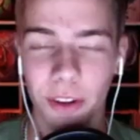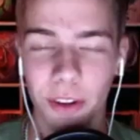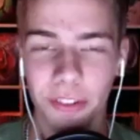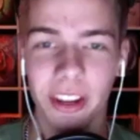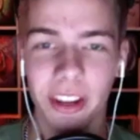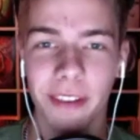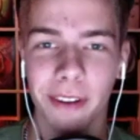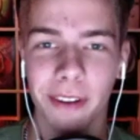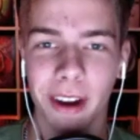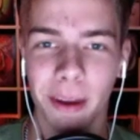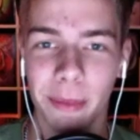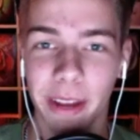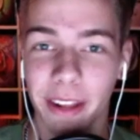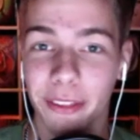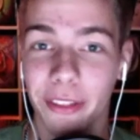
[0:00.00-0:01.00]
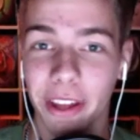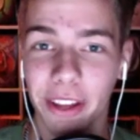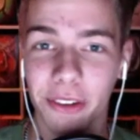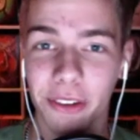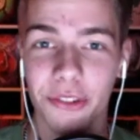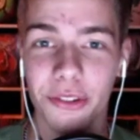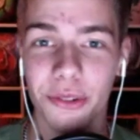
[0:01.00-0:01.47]
to give a big thank
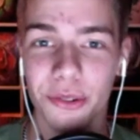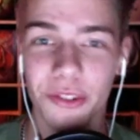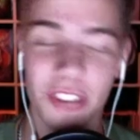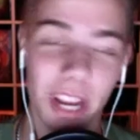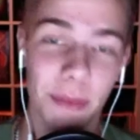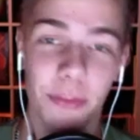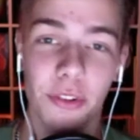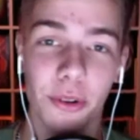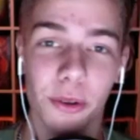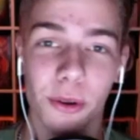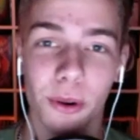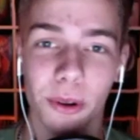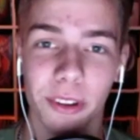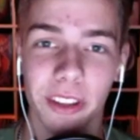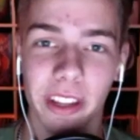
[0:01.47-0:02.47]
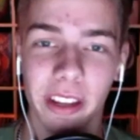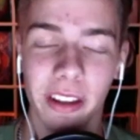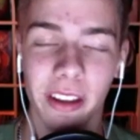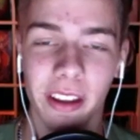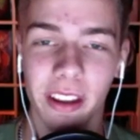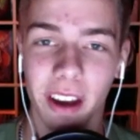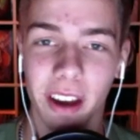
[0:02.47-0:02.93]
you to James Jude Courtney.
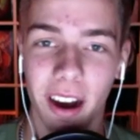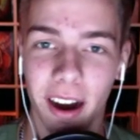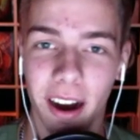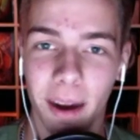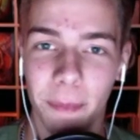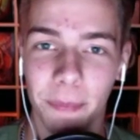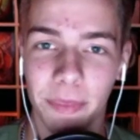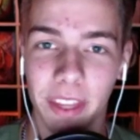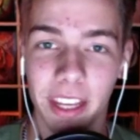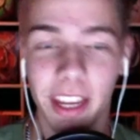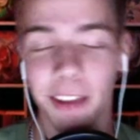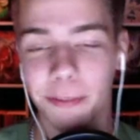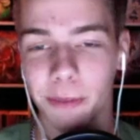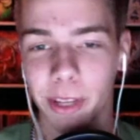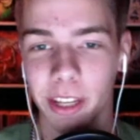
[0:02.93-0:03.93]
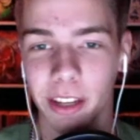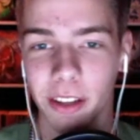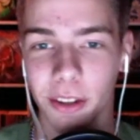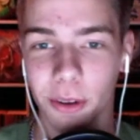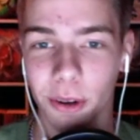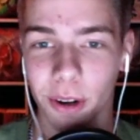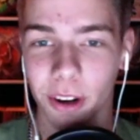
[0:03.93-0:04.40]
He gave me
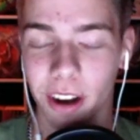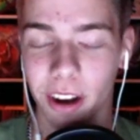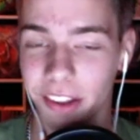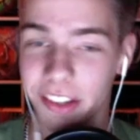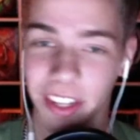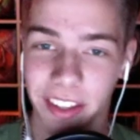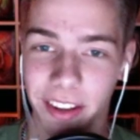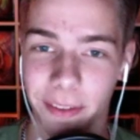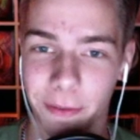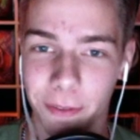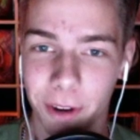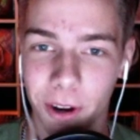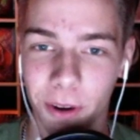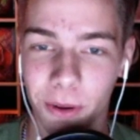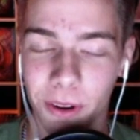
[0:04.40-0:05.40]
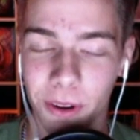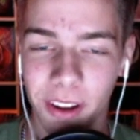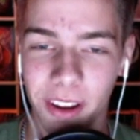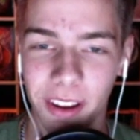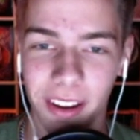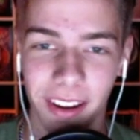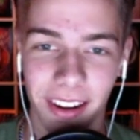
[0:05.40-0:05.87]
your contact info
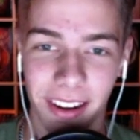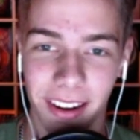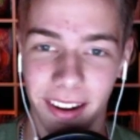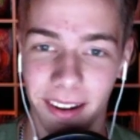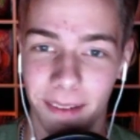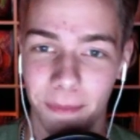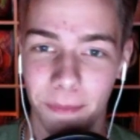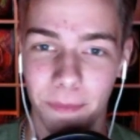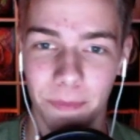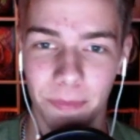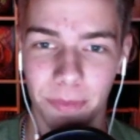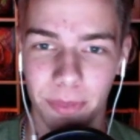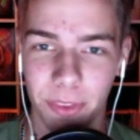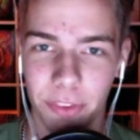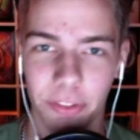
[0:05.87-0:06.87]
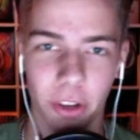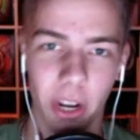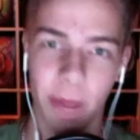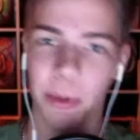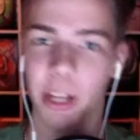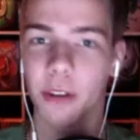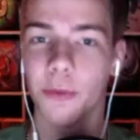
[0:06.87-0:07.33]
so
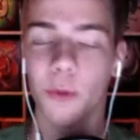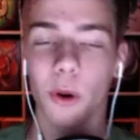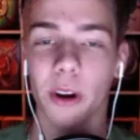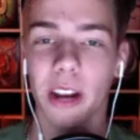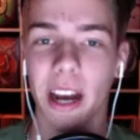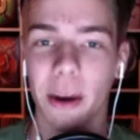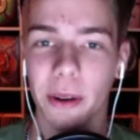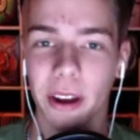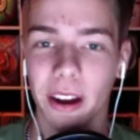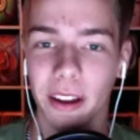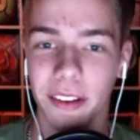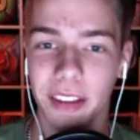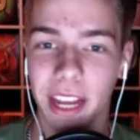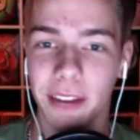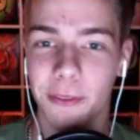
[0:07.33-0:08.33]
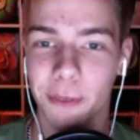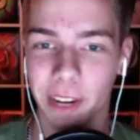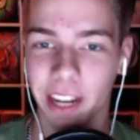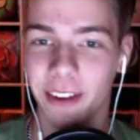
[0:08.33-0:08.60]
that we could work out a date for the interview.